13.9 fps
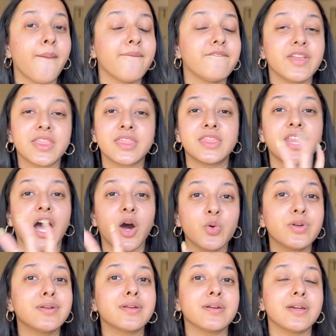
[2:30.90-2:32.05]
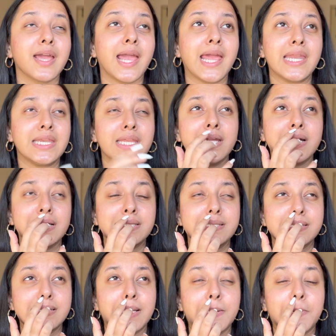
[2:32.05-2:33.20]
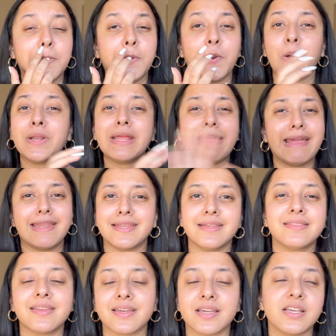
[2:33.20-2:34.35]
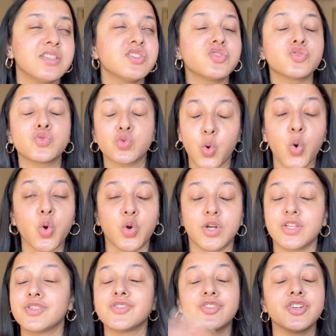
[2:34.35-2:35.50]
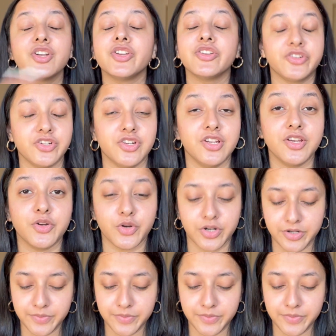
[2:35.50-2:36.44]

without any concealer or anything. It's so good. It's really good.